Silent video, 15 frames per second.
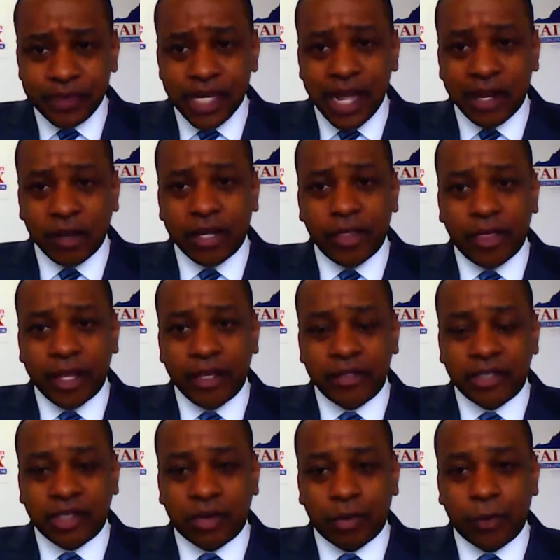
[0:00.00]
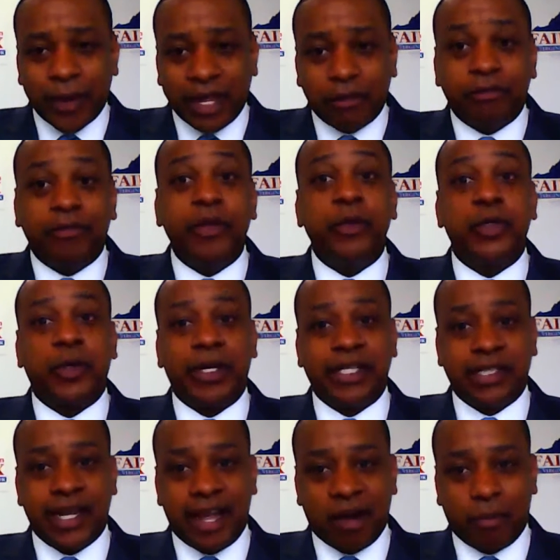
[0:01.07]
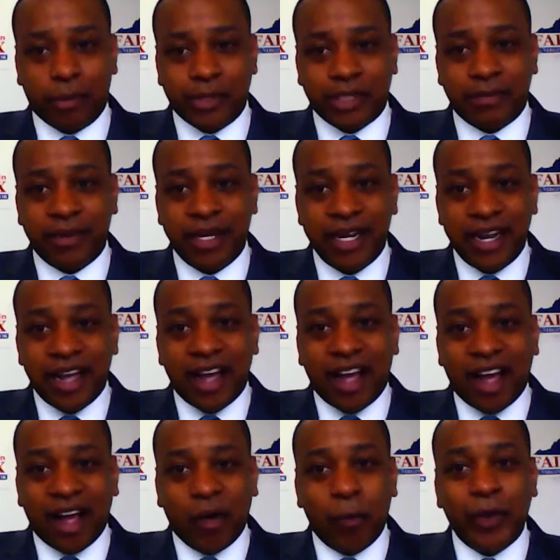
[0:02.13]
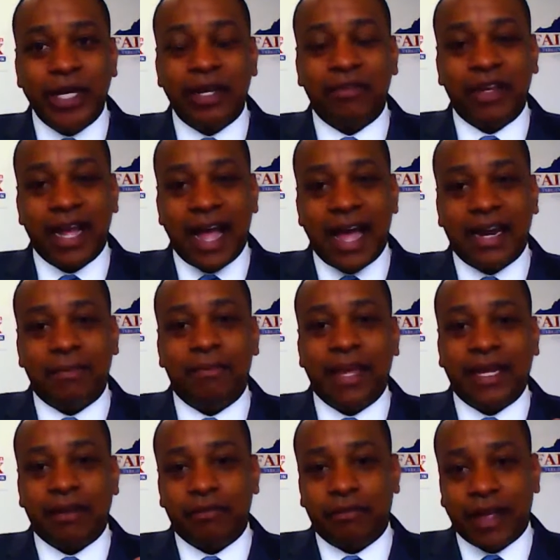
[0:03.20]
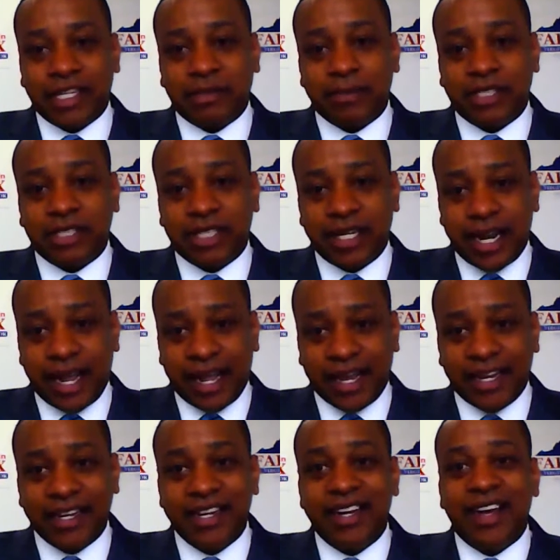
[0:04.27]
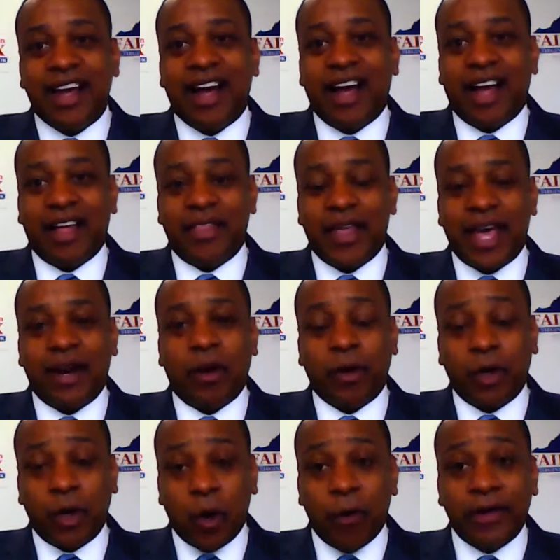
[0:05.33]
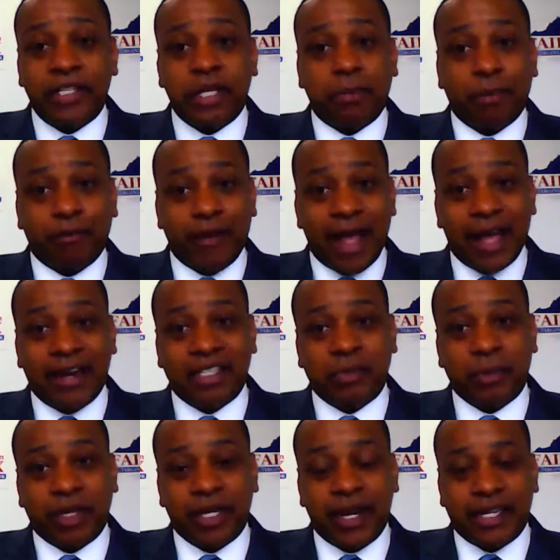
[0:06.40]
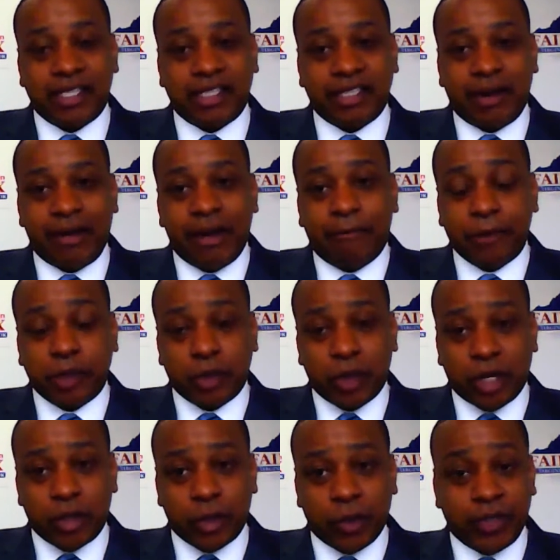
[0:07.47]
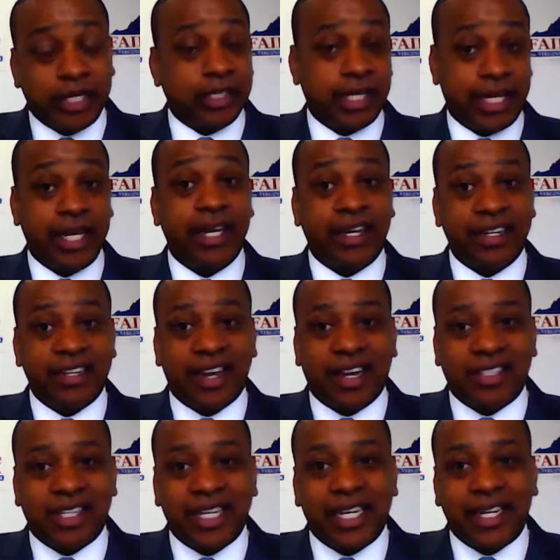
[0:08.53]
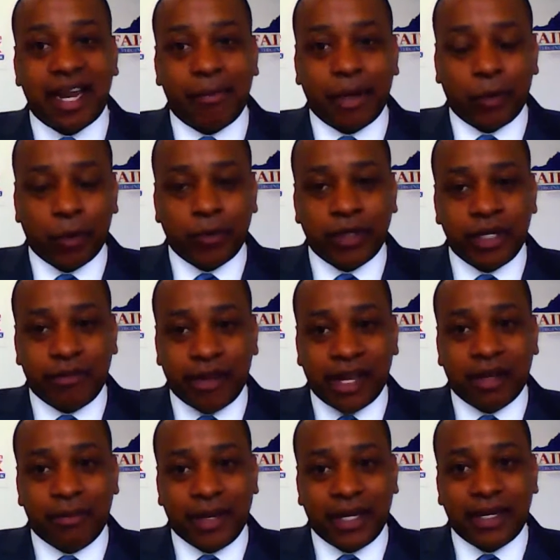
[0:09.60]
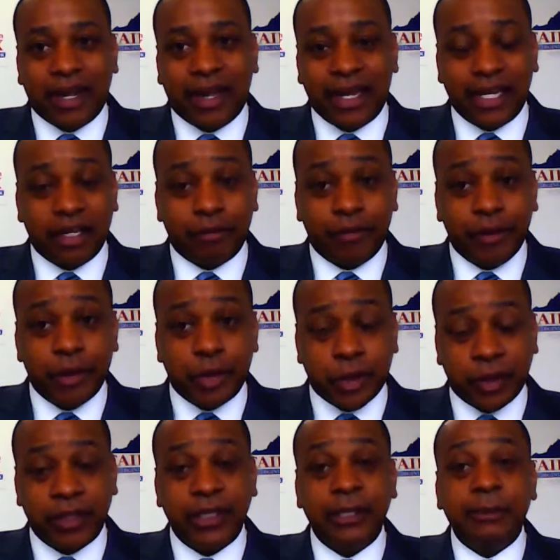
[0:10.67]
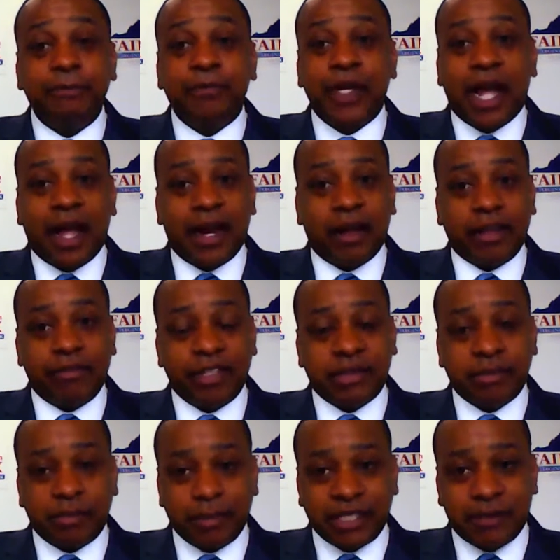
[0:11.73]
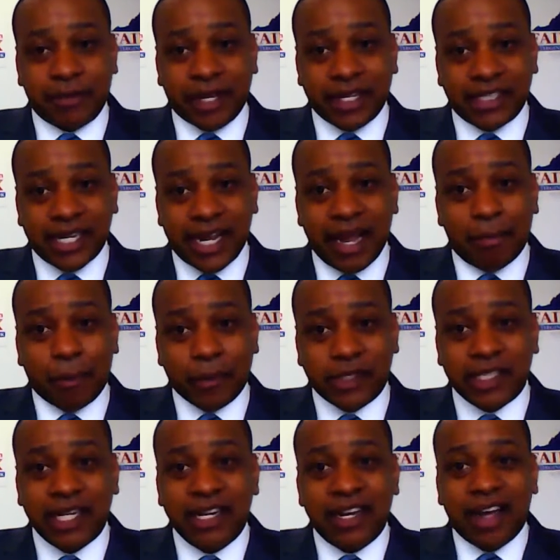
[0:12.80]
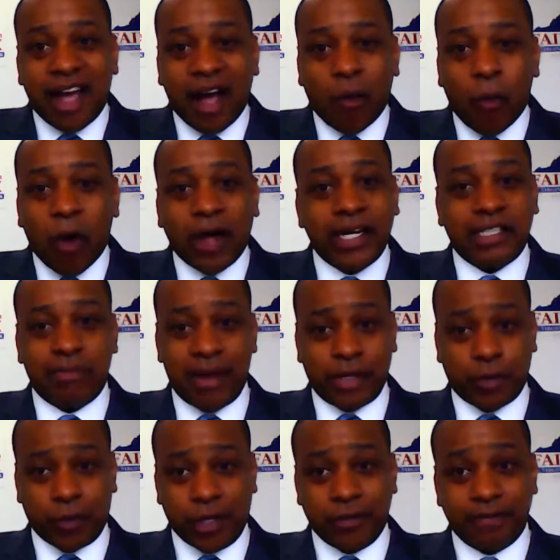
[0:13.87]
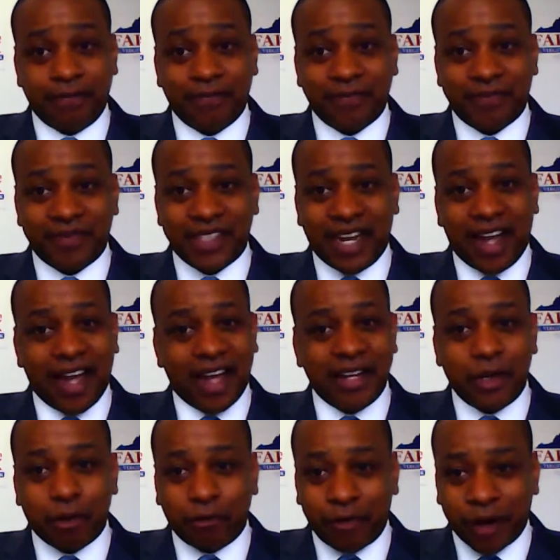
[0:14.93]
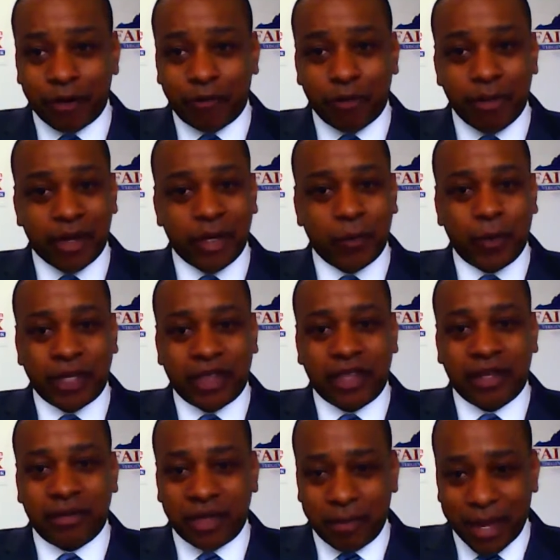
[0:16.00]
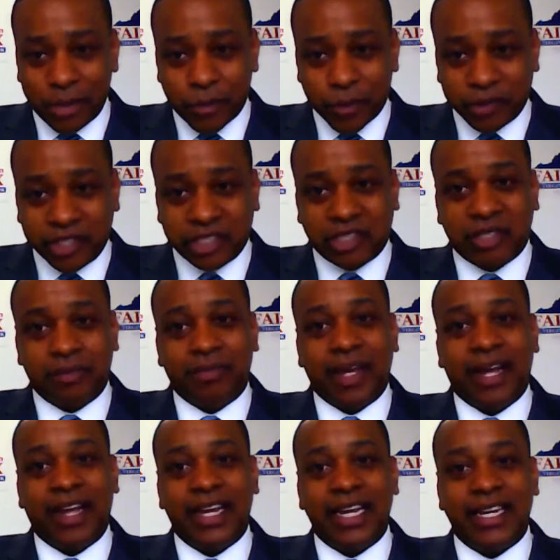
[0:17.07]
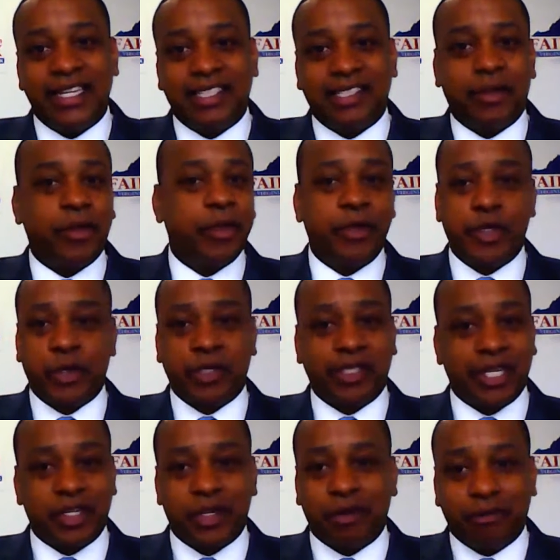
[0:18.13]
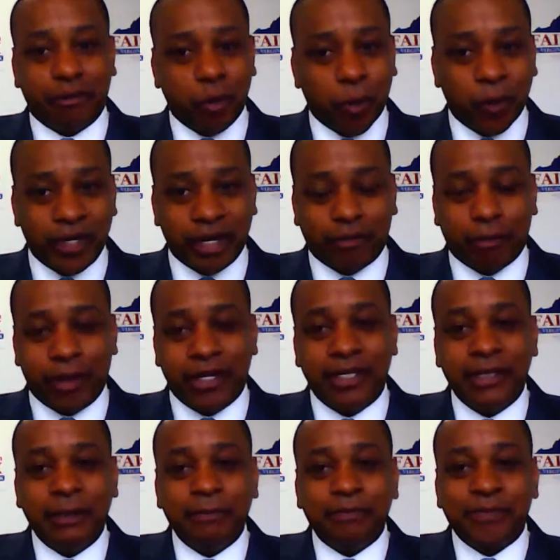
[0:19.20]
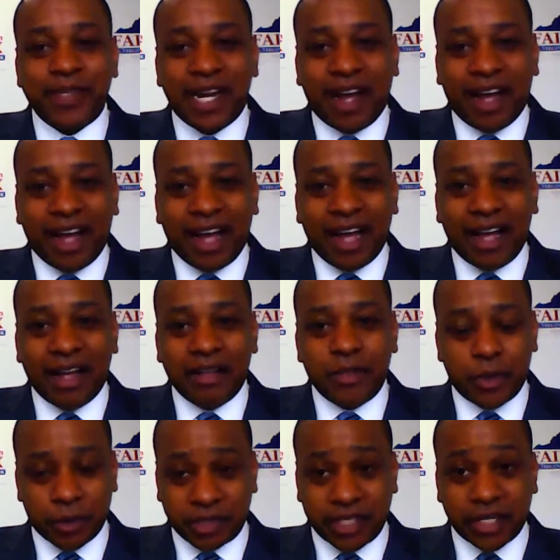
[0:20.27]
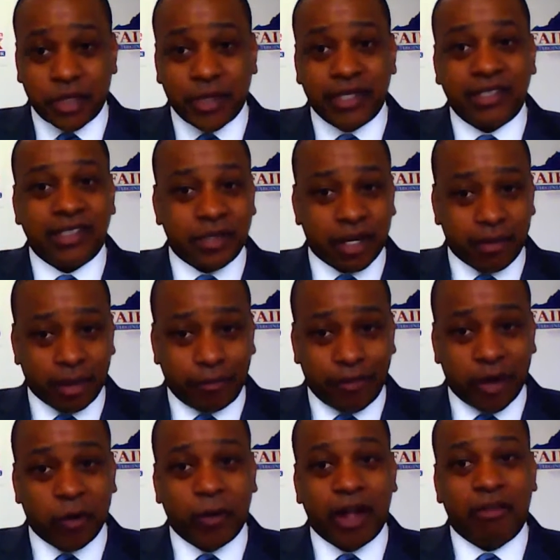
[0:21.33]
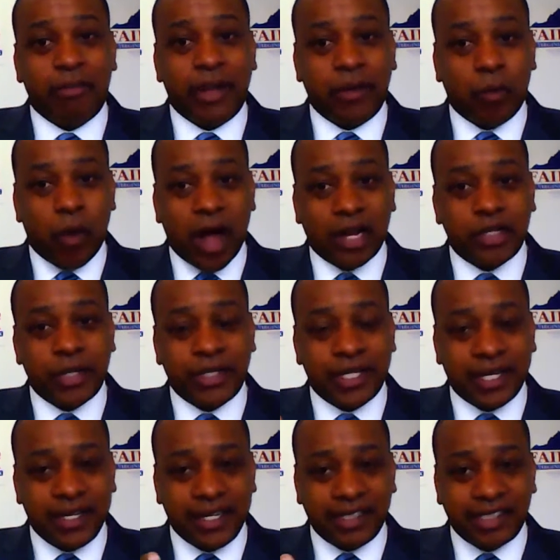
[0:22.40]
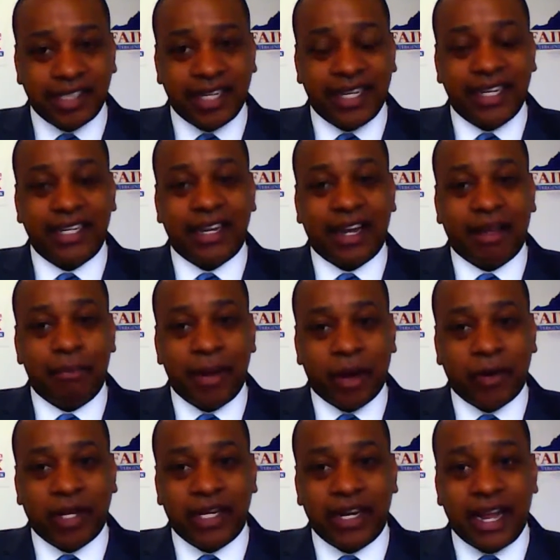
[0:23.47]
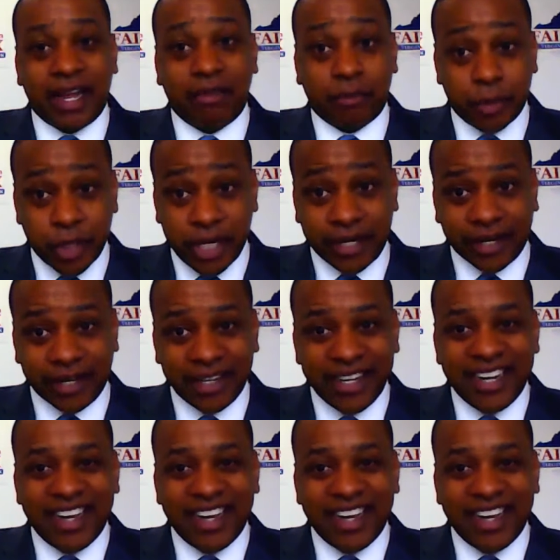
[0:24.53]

I look at things through a future is now prism. We have got to make investments today that are going to provide us with the necessary infrastructure that's key to economic growth and development in the future. And I'll give you some specific examples. One is Metro. And you're very familiar with the metro system. It is under the jurisdiction of four different jurisdictions. You're talking about the federal government, Washington, D.C., Maryland, and Virginia.